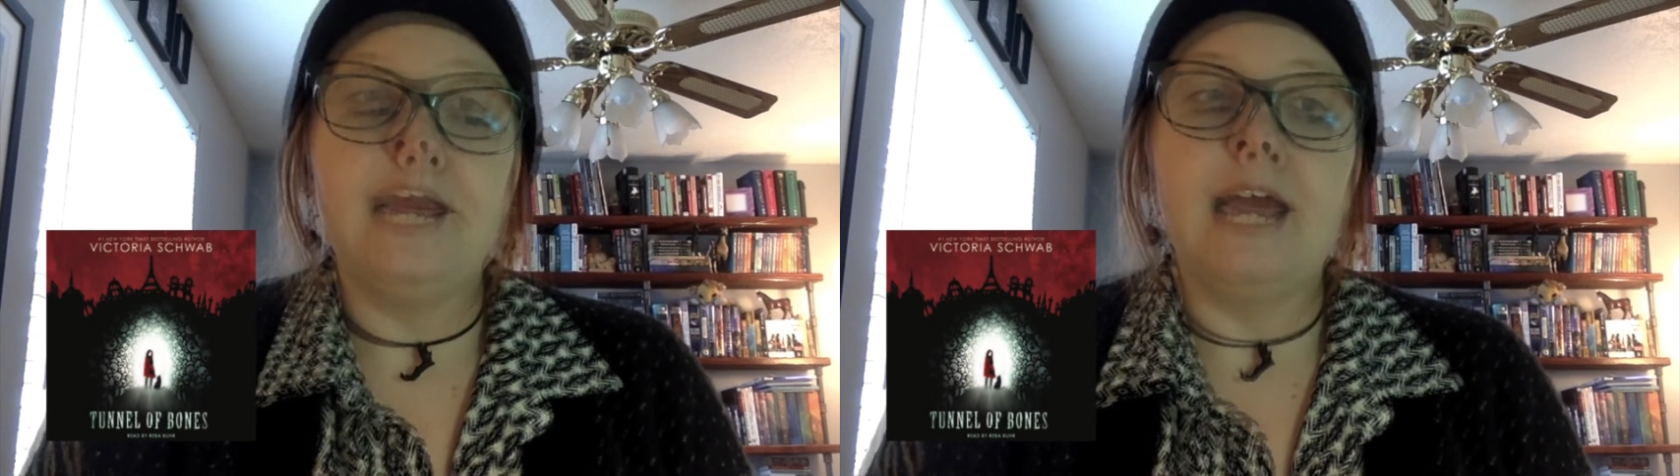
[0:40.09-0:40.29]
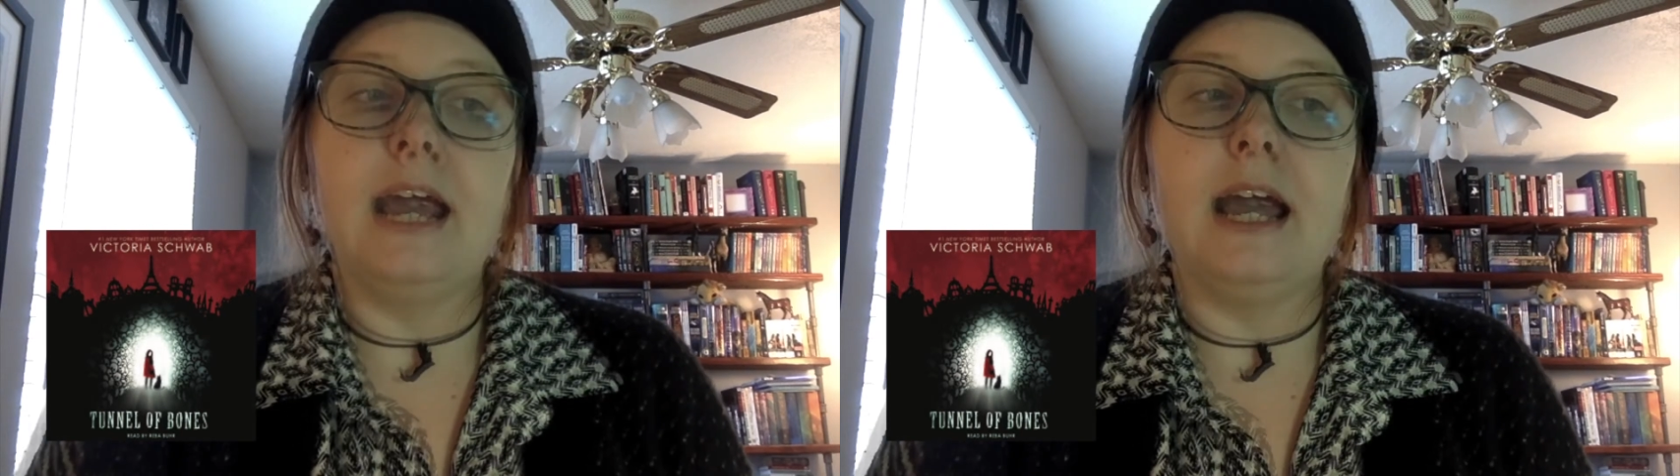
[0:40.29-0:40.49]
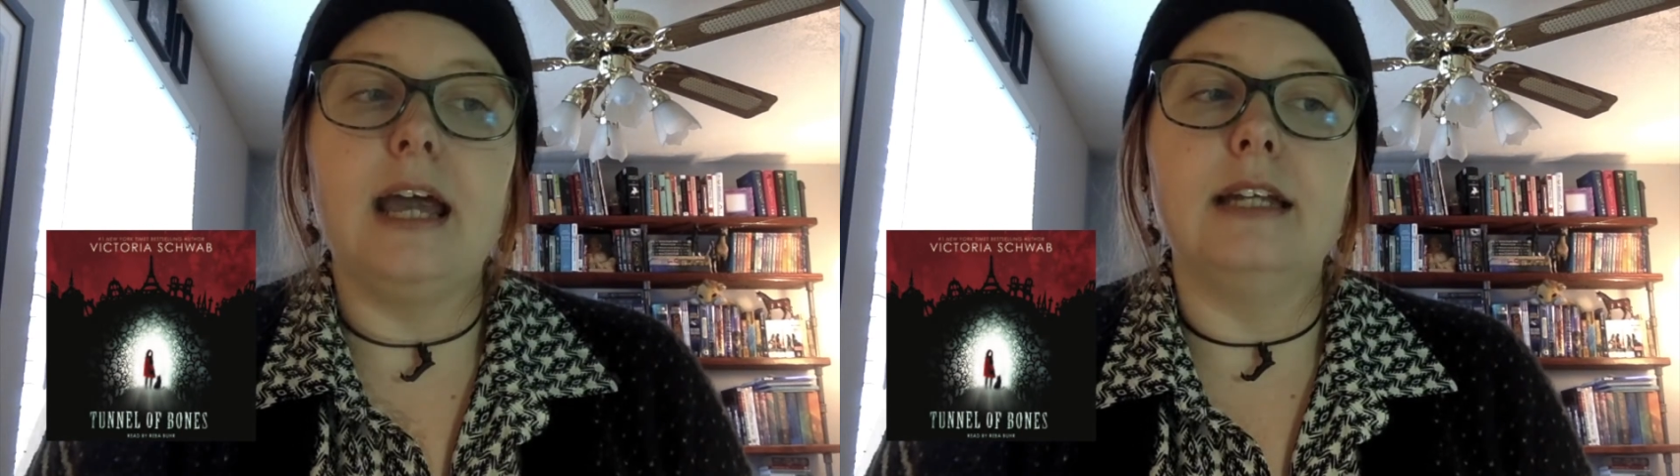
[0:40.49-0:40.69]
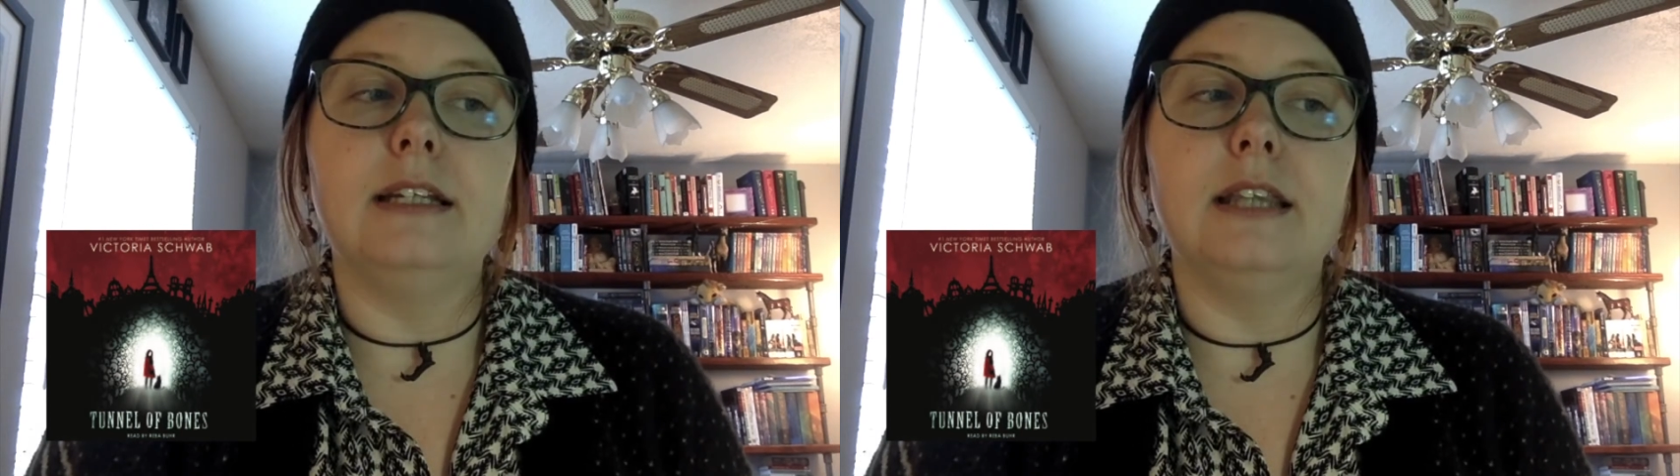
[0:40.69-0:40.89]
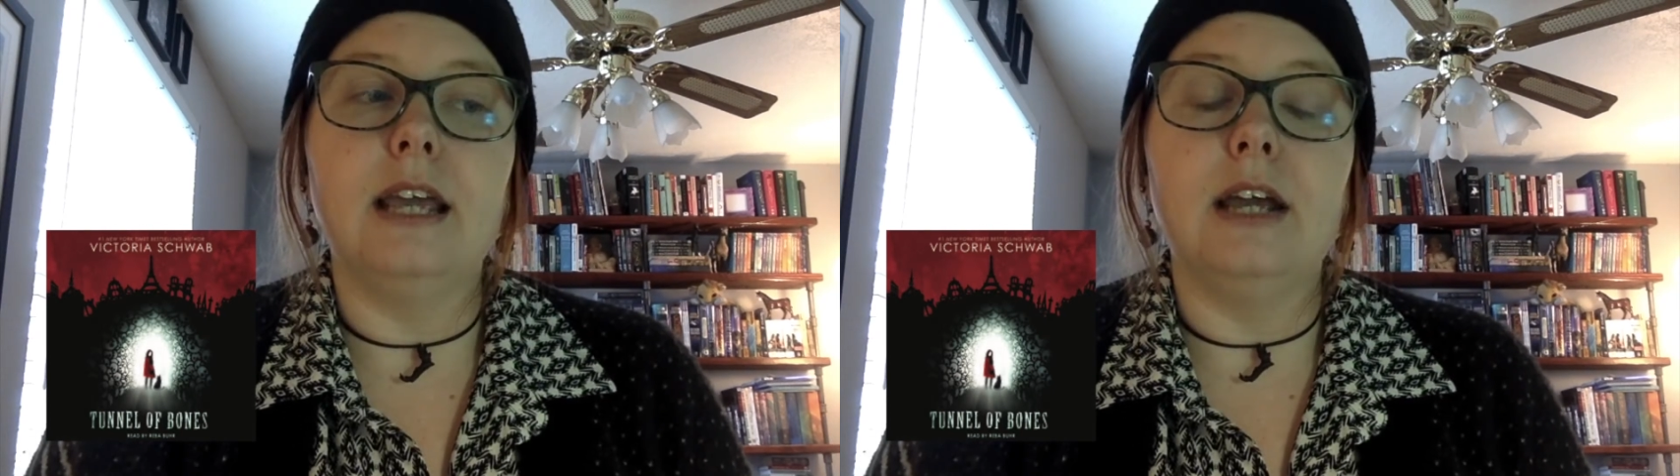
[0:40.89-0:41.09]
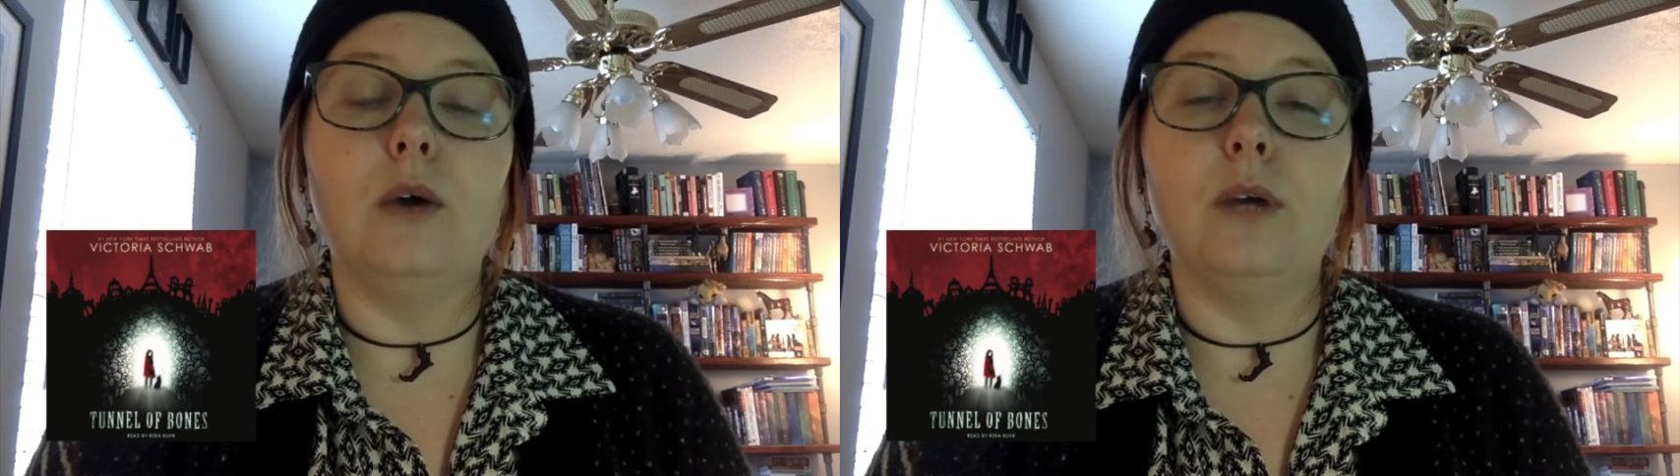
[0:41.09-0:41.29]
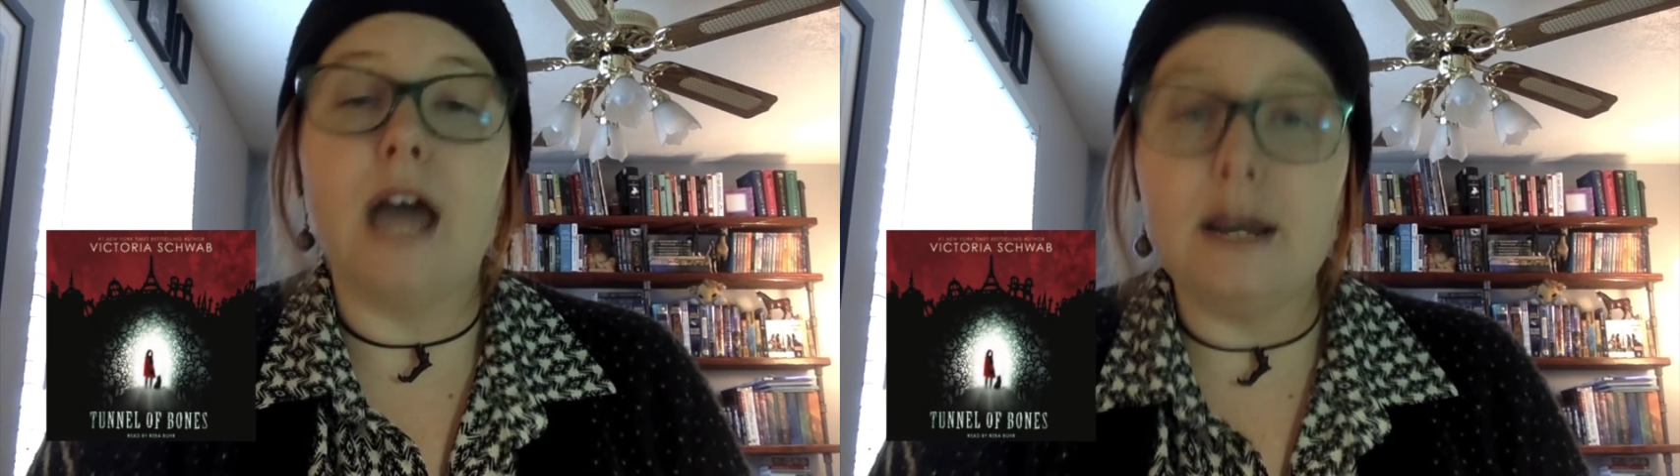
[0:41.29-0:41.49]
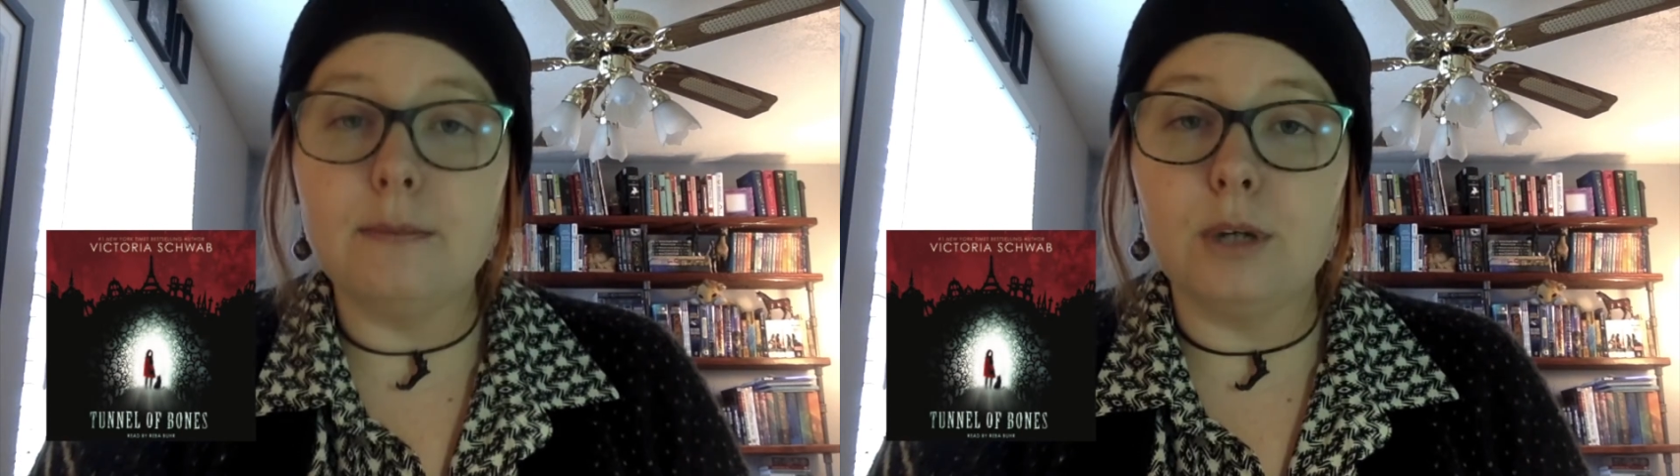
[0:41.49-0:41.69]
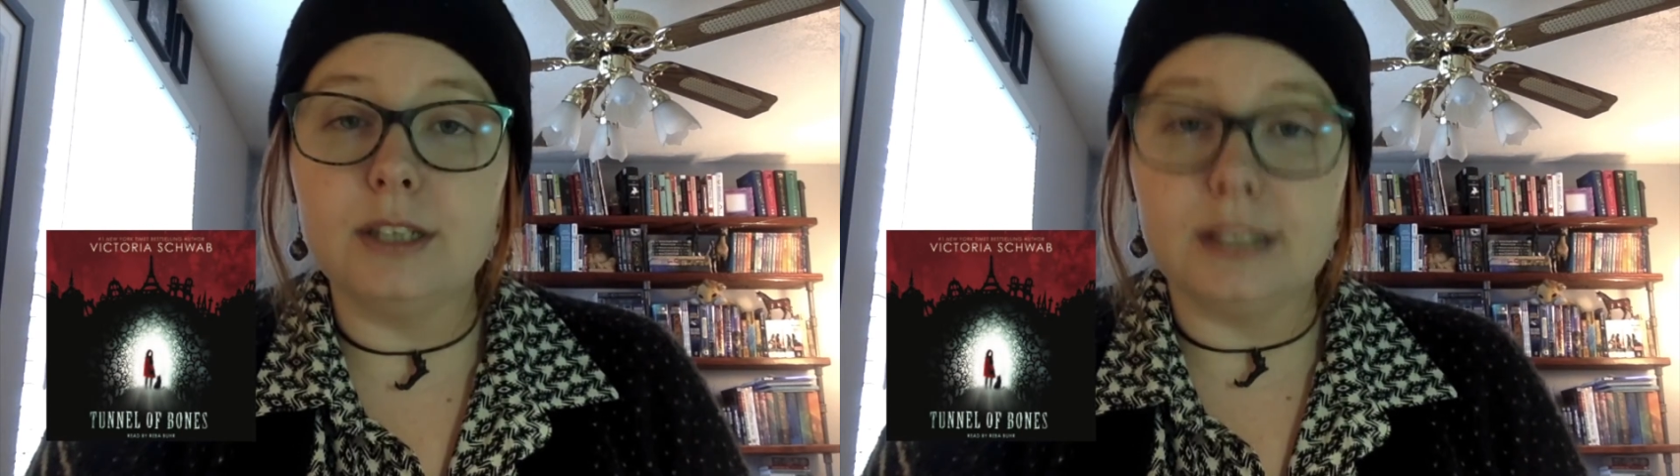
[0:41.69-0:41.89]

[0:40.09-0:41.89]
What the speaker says: And they go to Edinburgh,